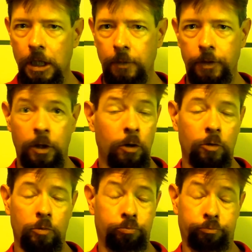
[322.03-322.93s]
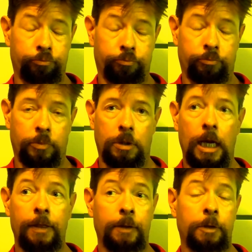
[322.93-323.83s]
It would go,
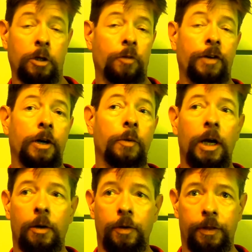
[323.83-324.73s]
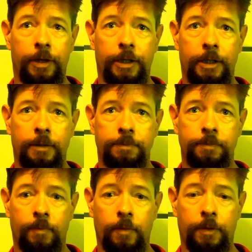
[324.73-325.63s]
I think, would go very well with a uh,
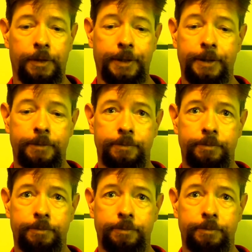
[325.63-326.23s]
with a